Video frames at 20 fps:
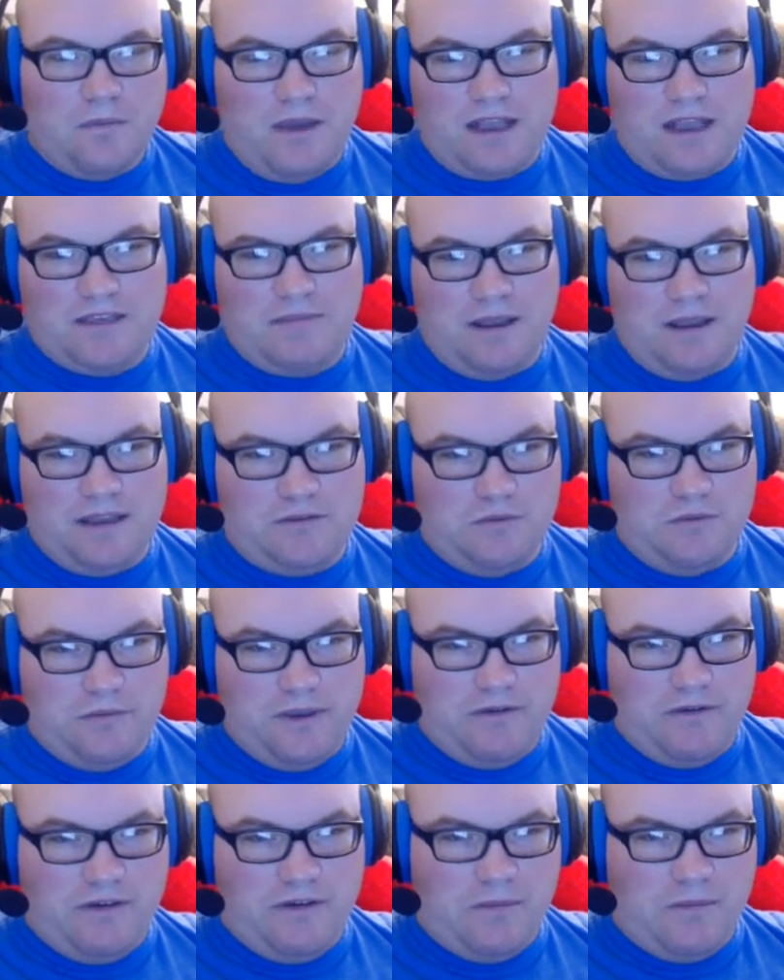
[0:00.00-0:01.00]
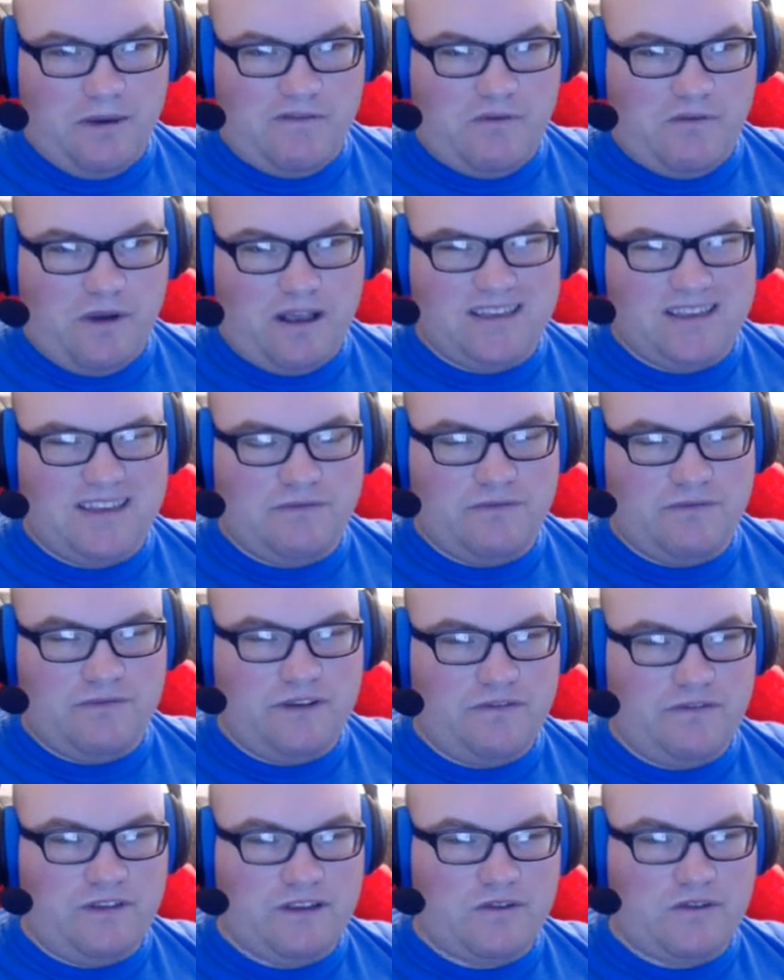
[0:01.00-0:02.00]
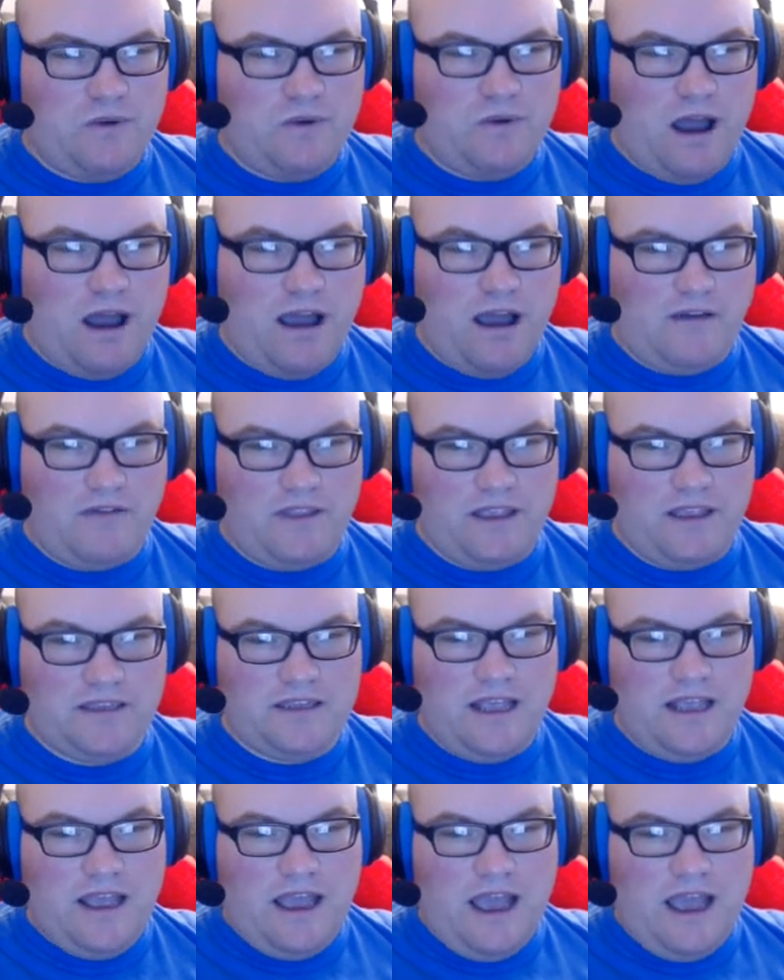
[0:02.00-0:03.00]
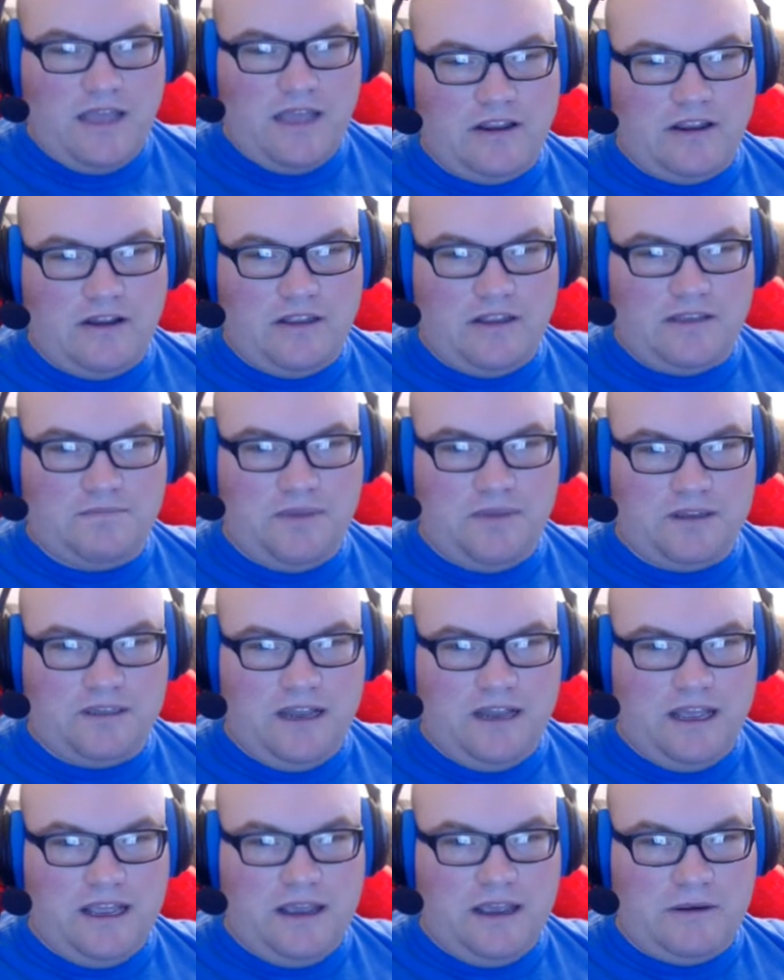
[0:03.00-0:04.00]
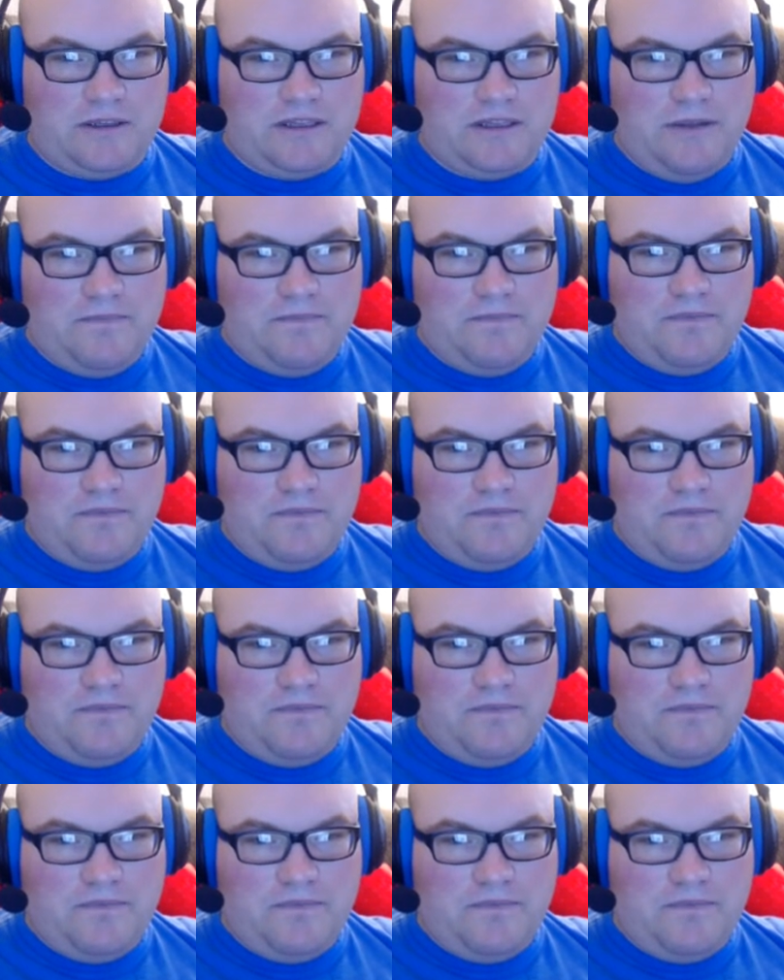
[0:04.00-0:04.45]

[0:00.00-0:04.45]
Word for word: I expect this one will be available everywhere at seven fifty. It's quite high for these. And these Buzz Lightyears.